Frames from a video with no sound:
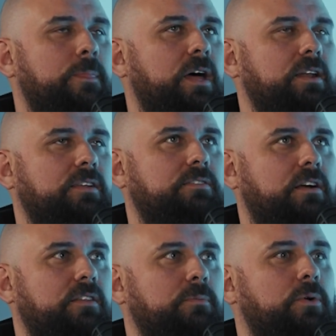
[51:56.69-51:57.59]
not
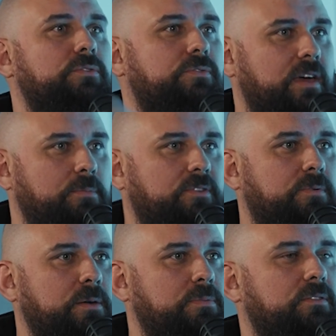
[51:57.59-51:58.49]
necessarily the most famous
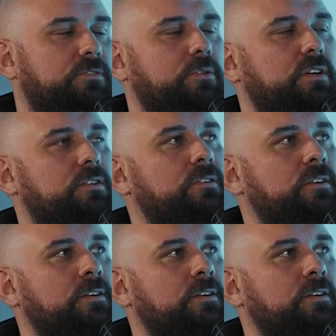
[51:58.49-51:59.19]
people through here.